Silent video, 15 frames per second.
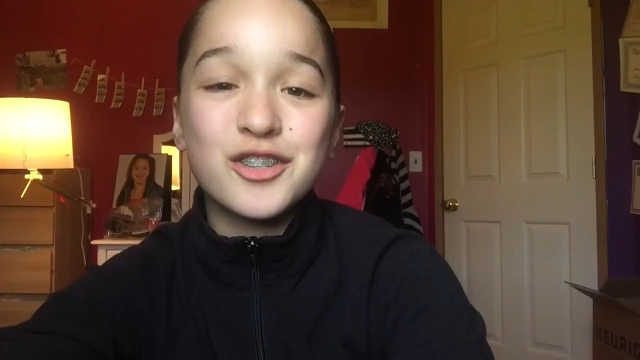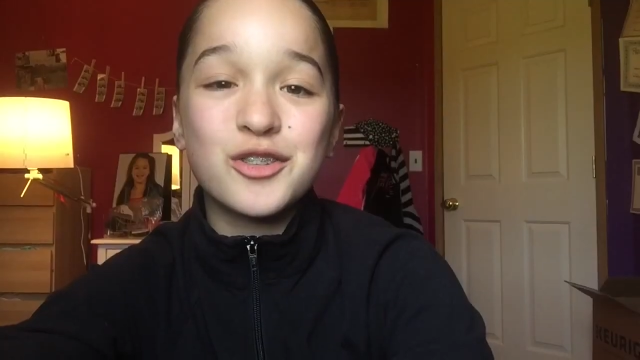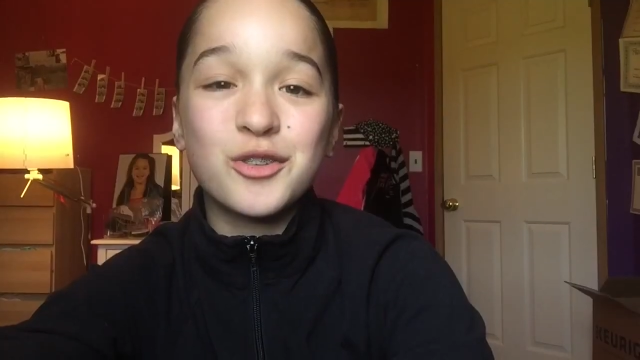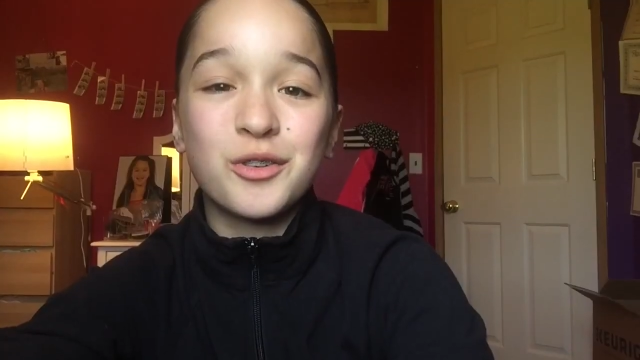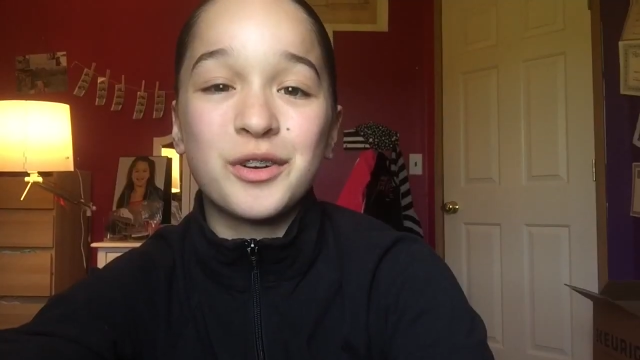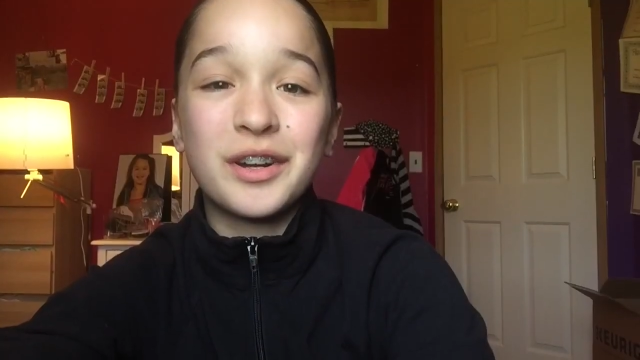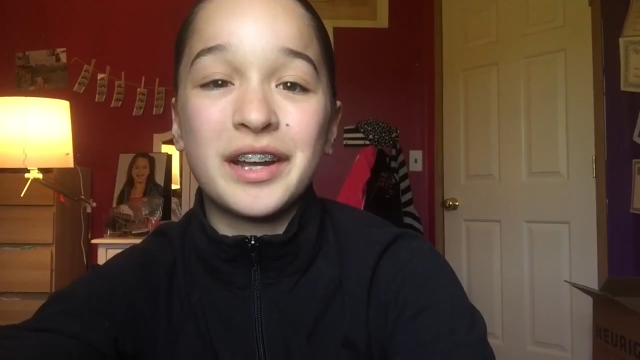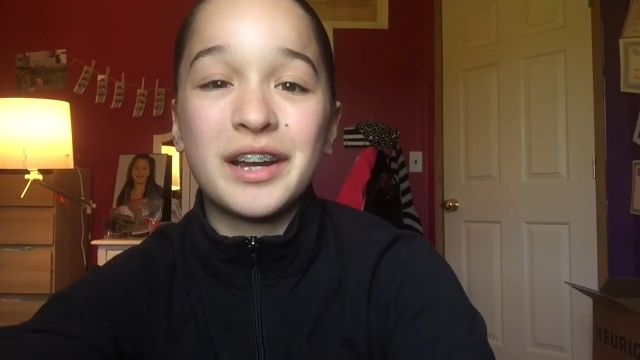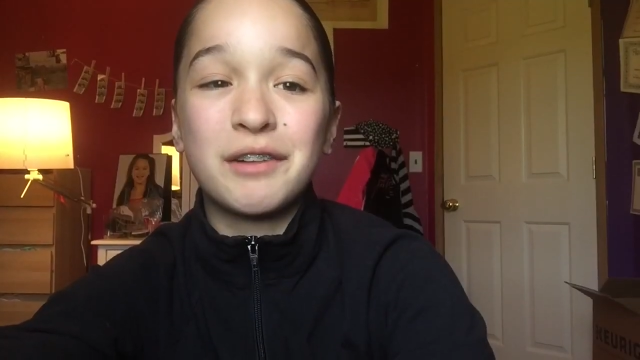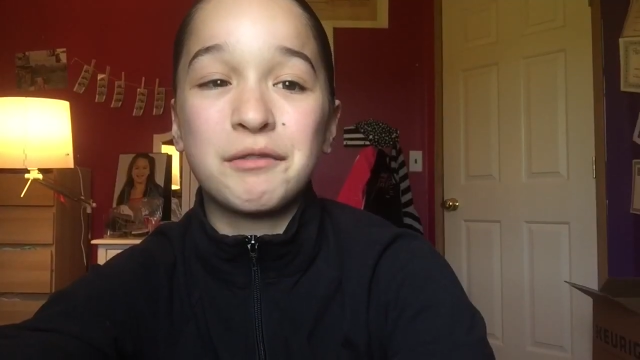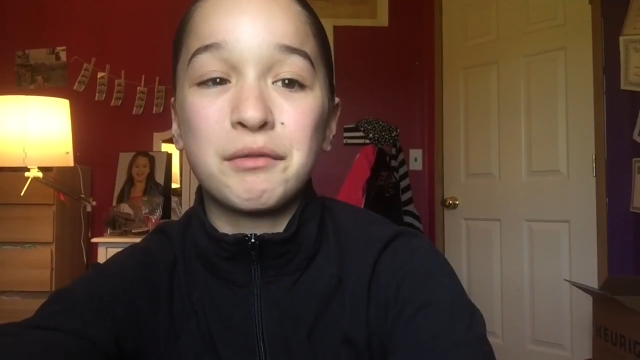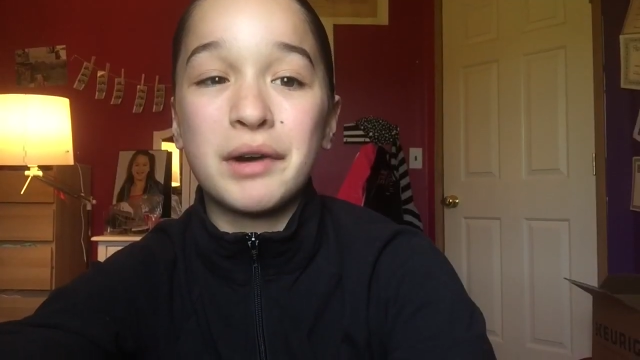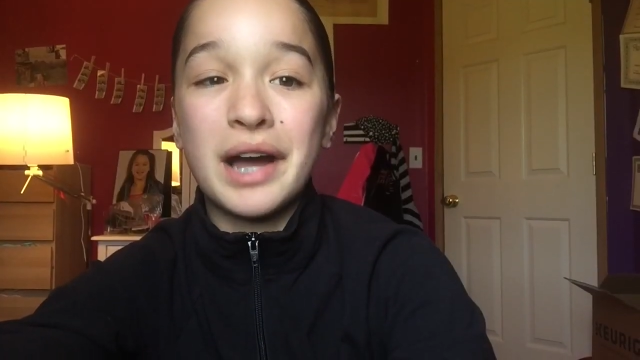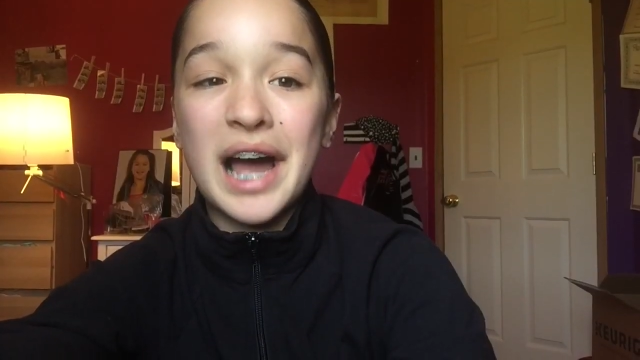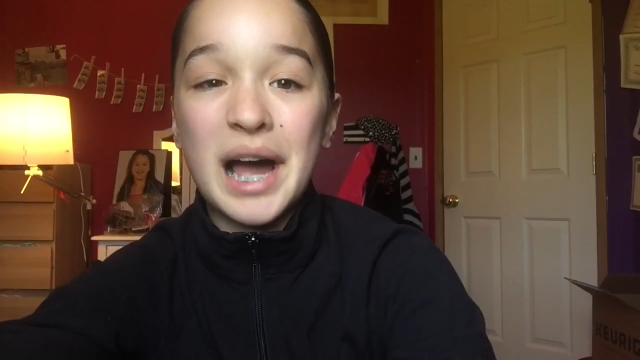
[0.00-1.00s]
The story of
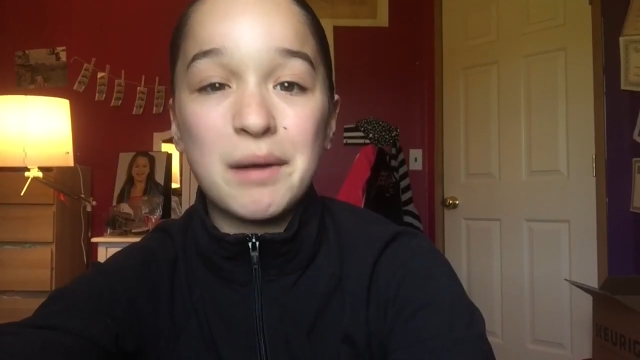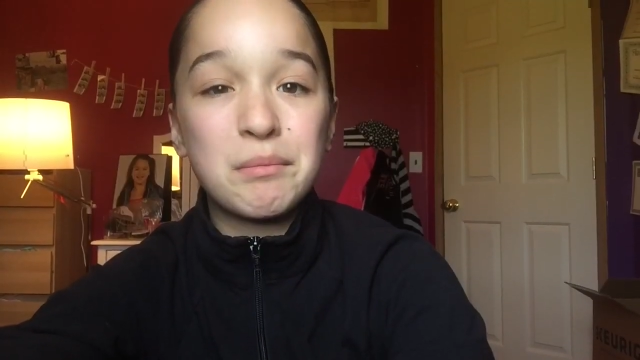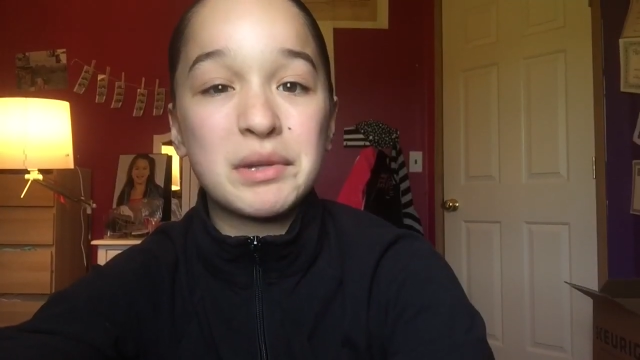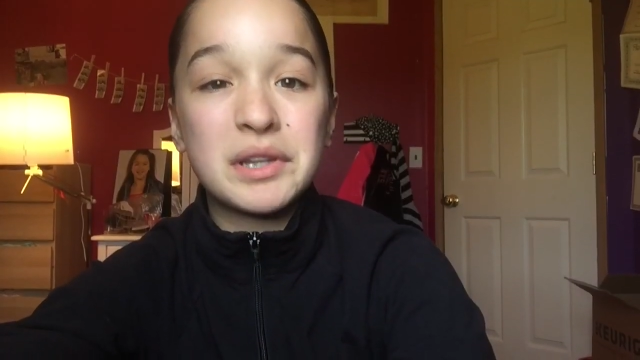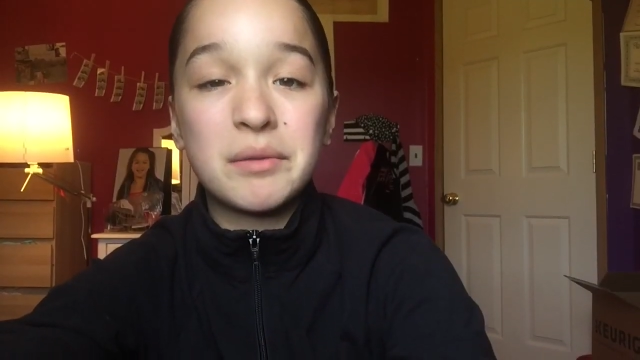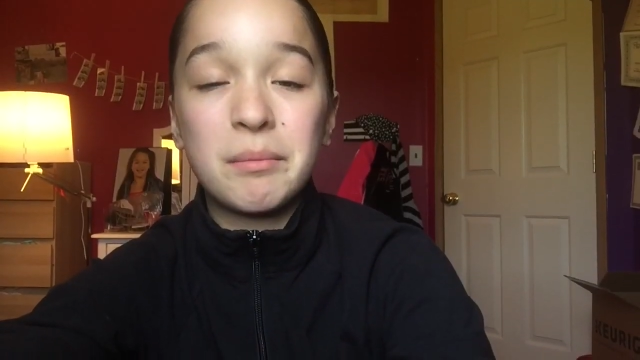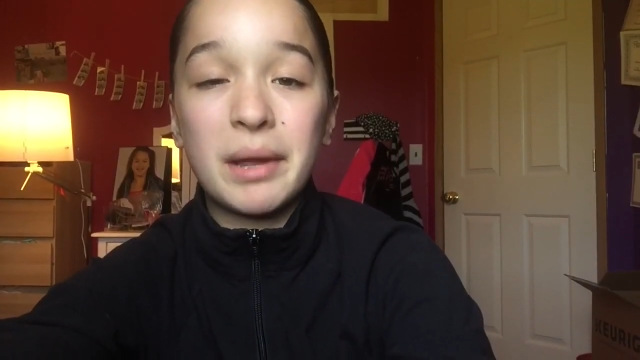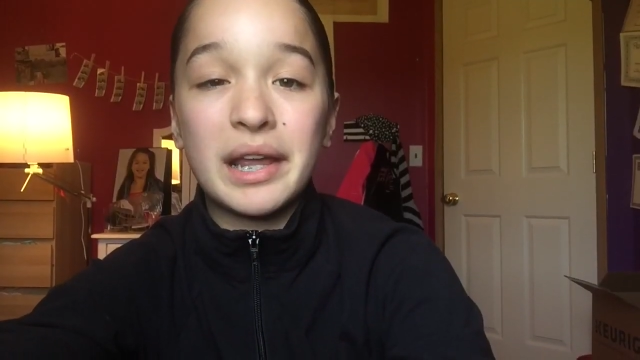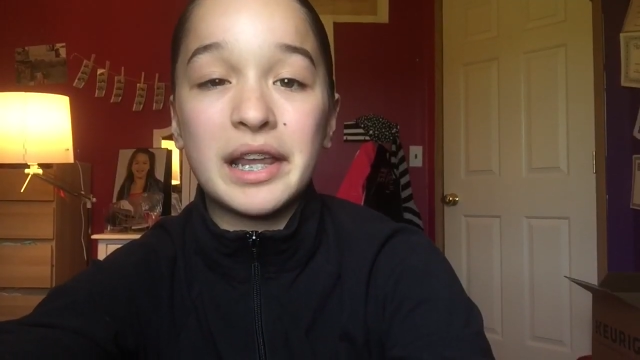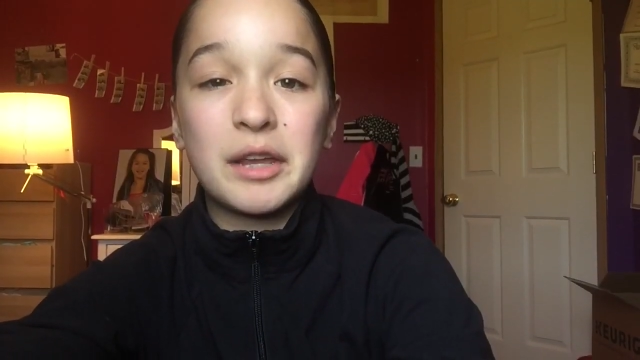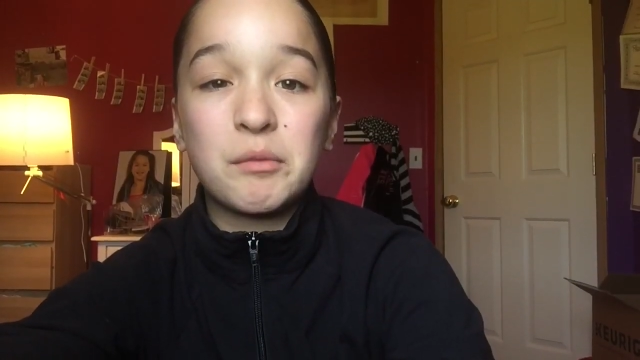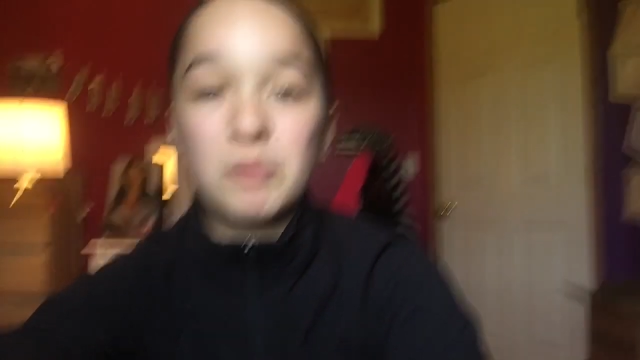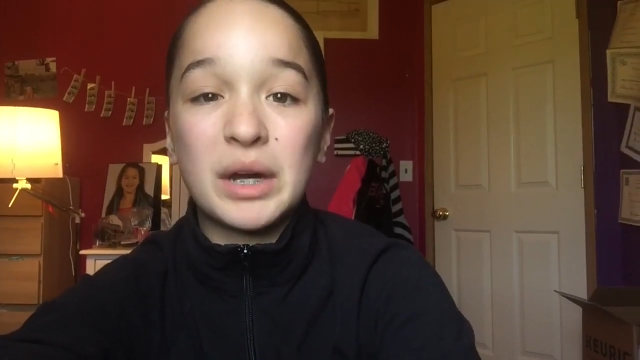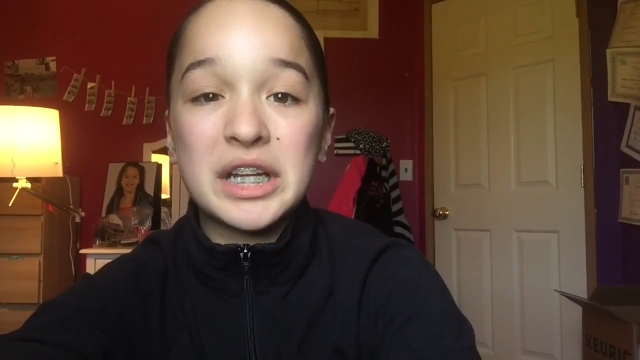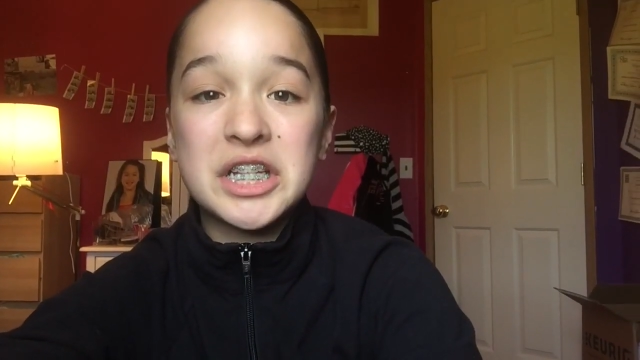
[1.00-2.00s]
what happened to Bailey
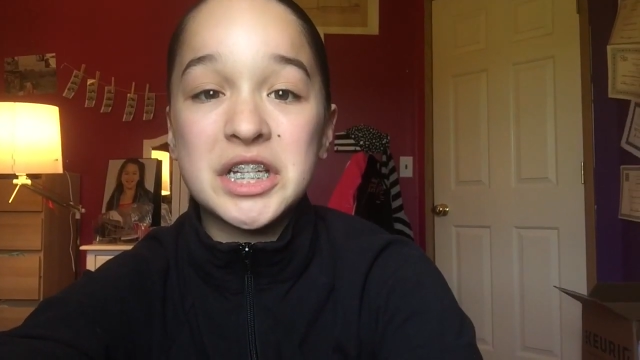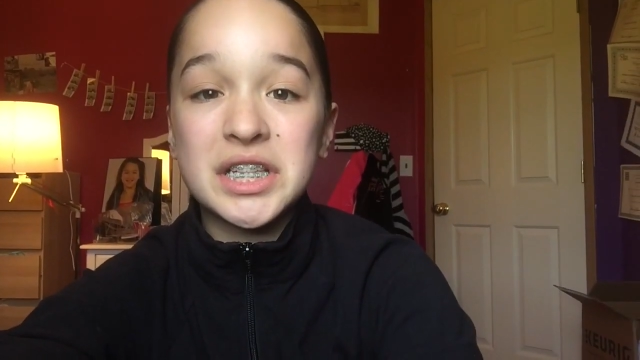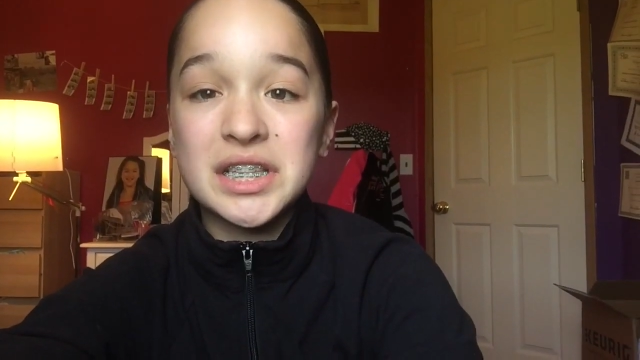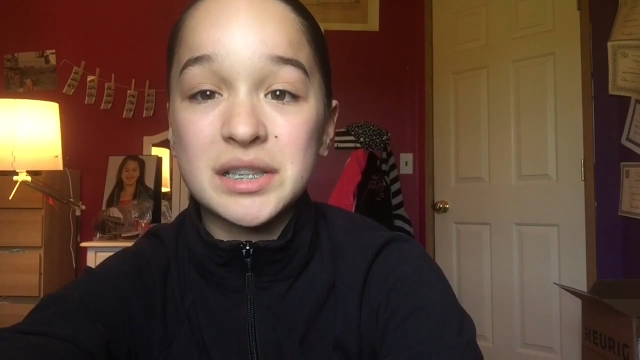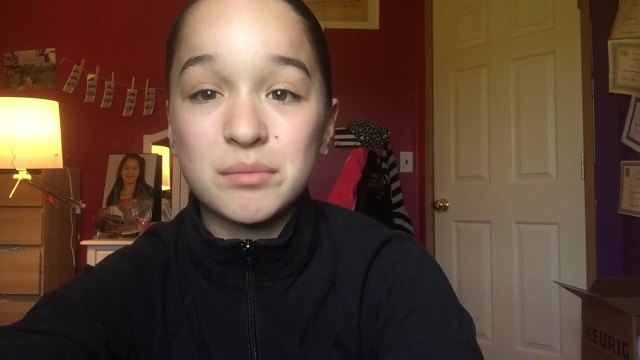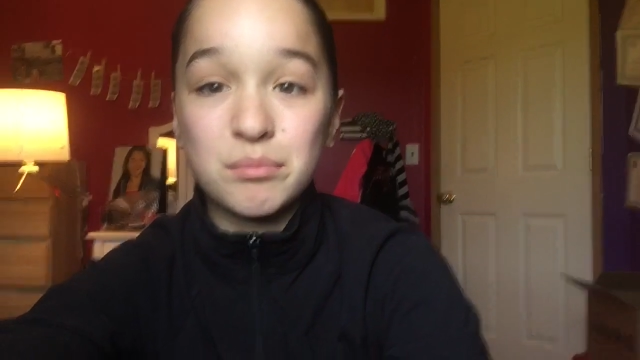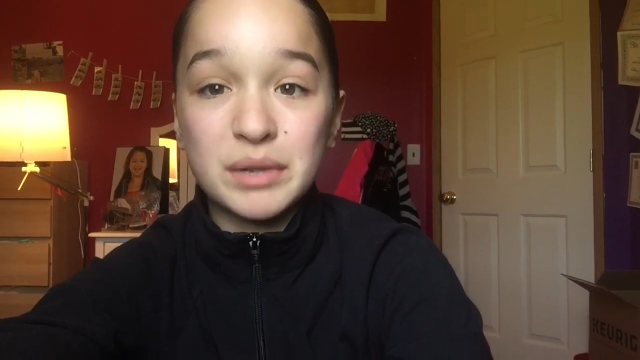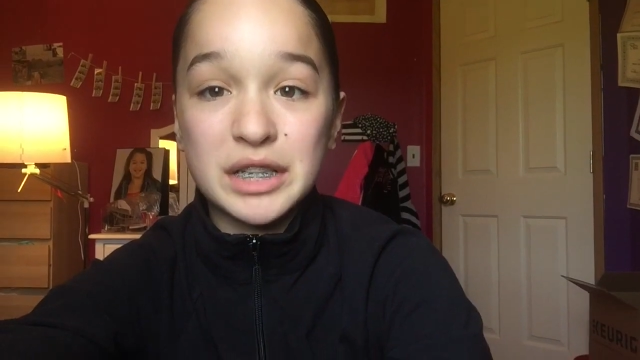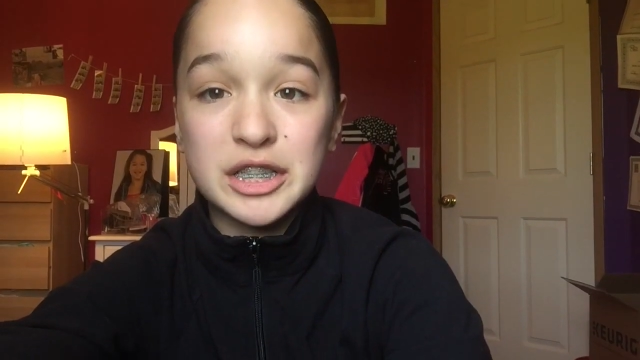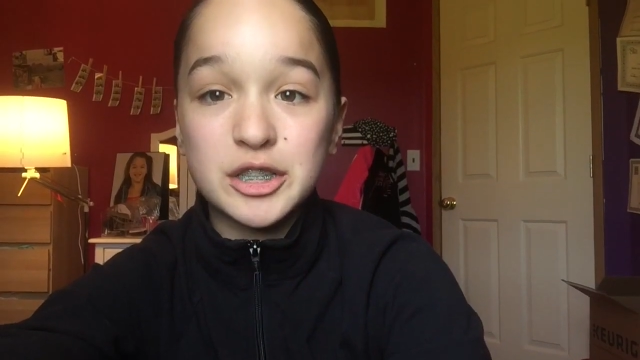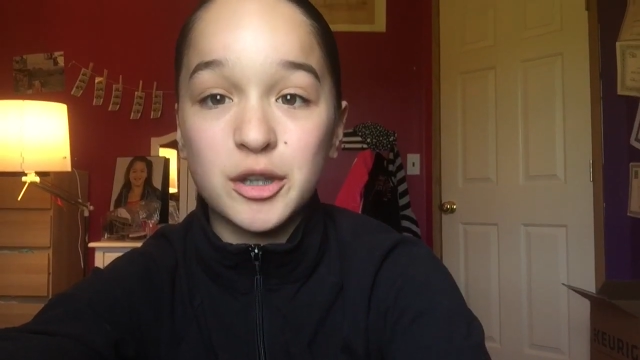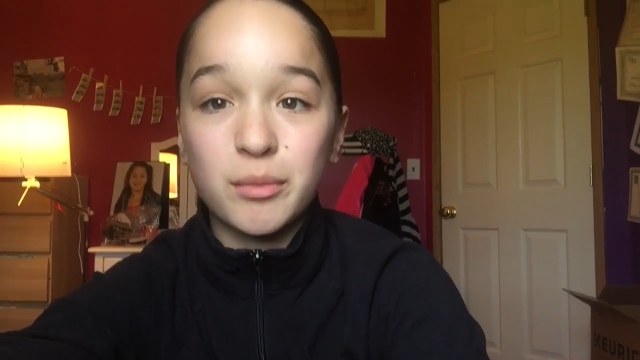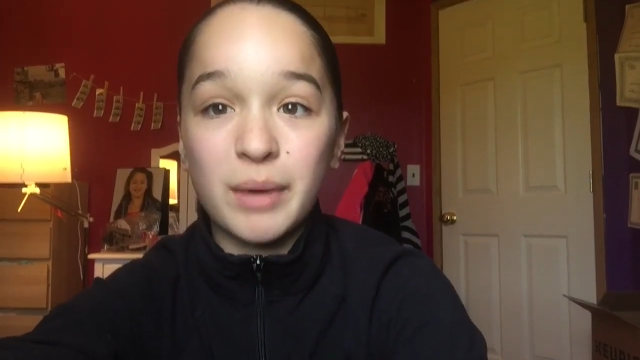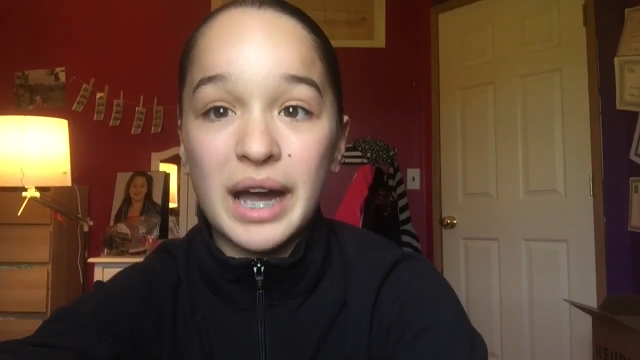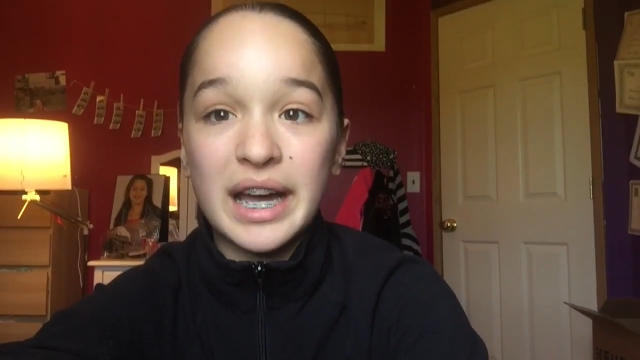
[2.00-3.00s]
and why she's limping
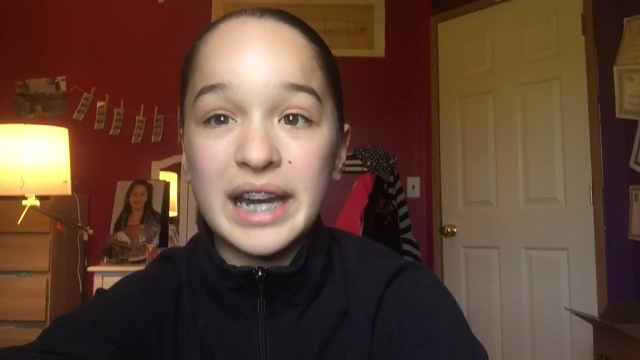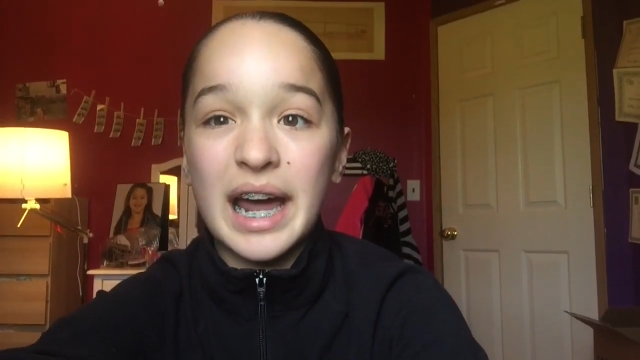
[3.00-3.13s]
so bad.